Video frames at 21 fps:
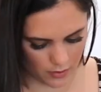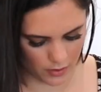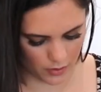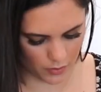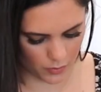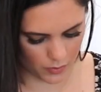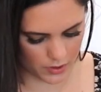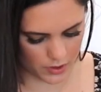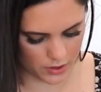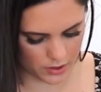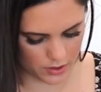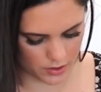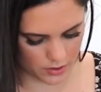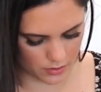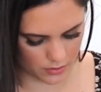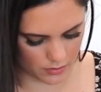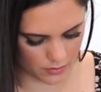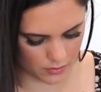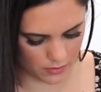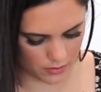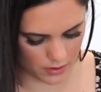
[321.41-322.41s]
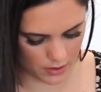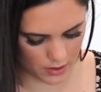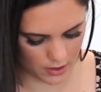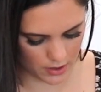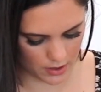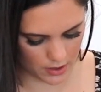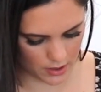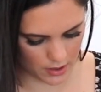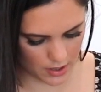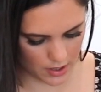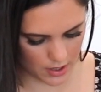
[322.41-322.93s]
We want to
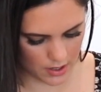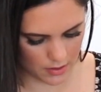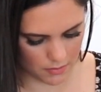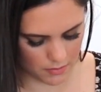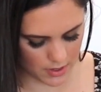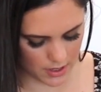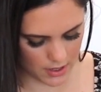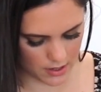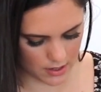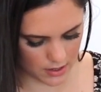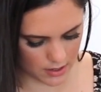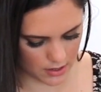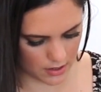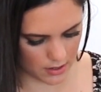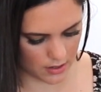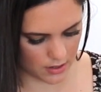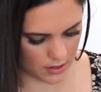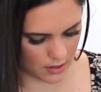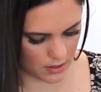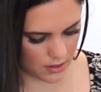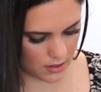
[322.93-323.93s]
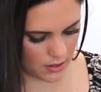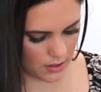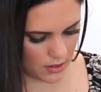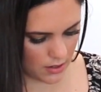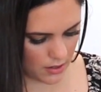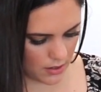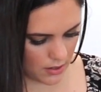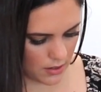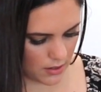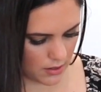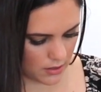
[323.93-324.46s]
kind of make it in
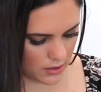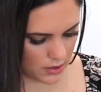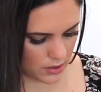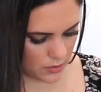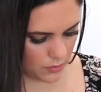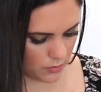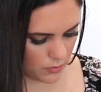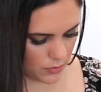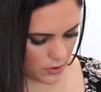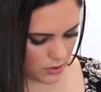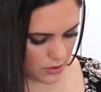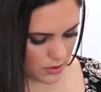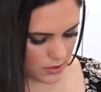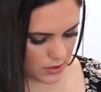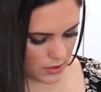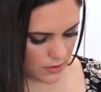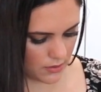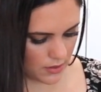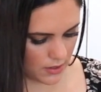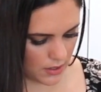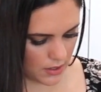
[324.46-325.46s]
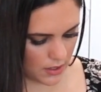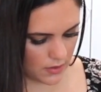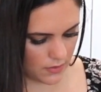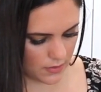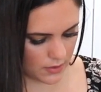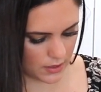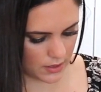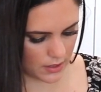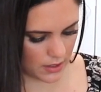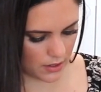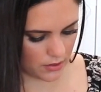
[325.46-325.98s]
as much as an
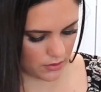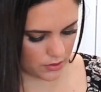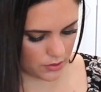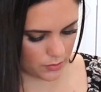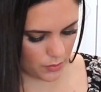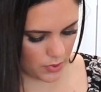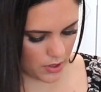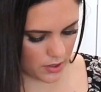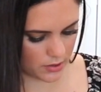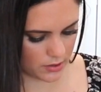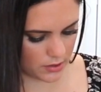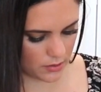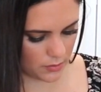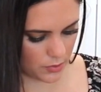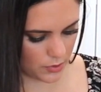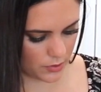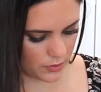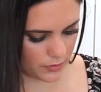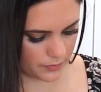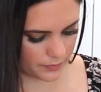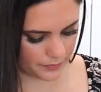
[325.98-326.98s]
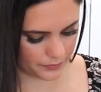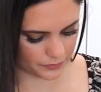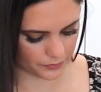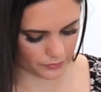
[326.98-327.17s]
even layer as possible.